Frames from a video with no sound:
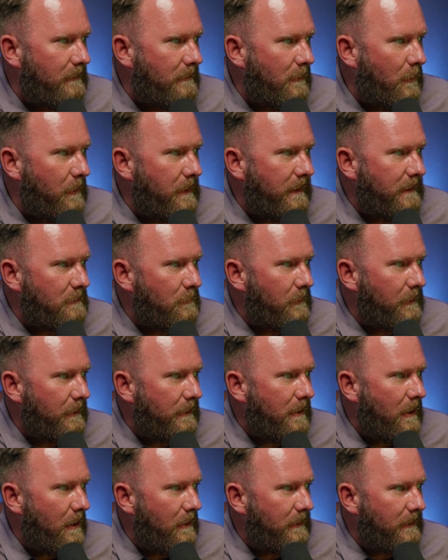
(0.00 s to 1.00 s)
Going into
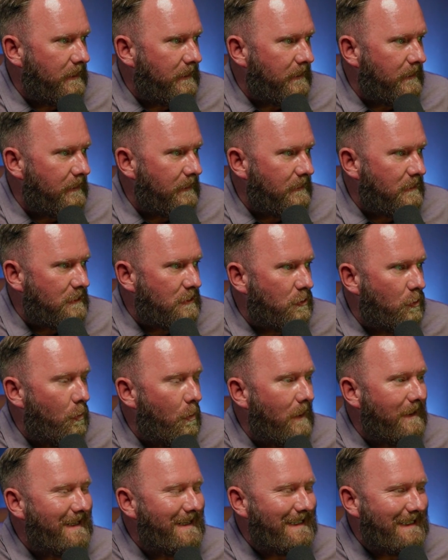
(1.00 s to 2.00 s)
Winter Garden,
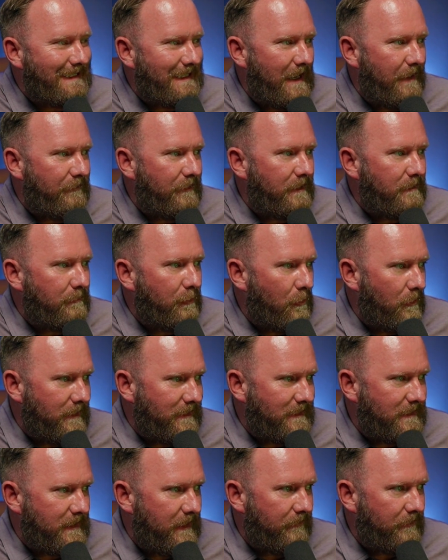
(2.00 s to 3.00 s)

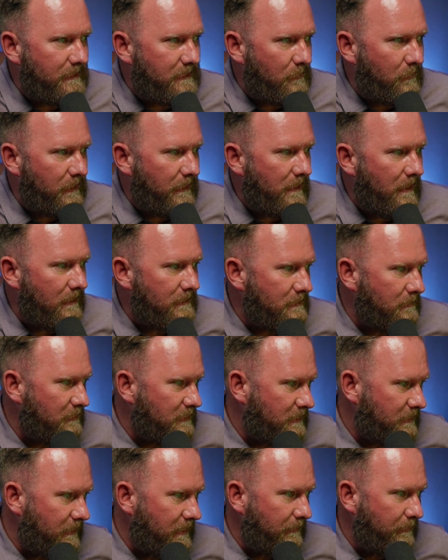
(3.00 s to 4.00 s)
27.7. So Winter Garden's
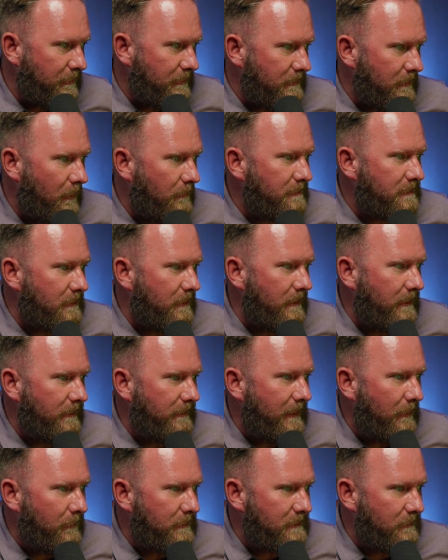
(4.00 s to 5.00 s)
almost 30%. Oh, I'm
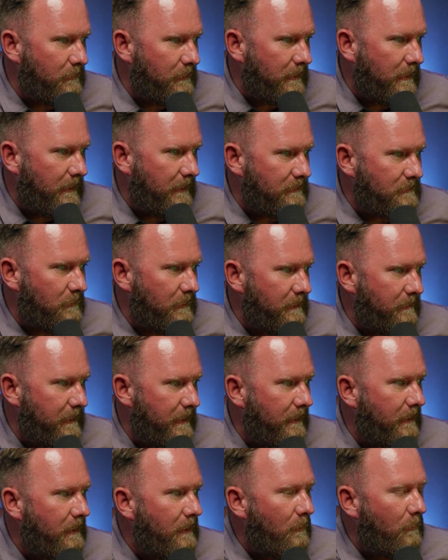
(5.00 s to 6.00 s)
sorry. That wasn't Winter Garden. That was
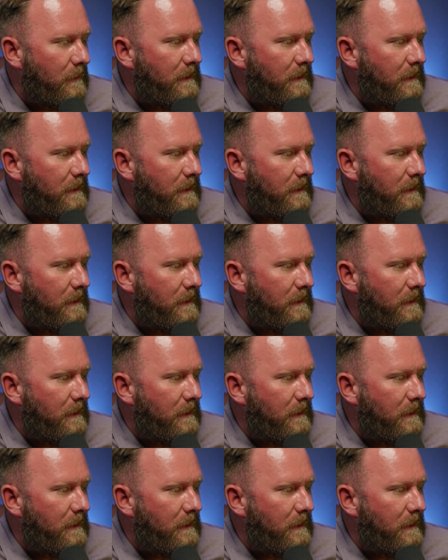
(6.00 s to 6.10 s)
Windermere.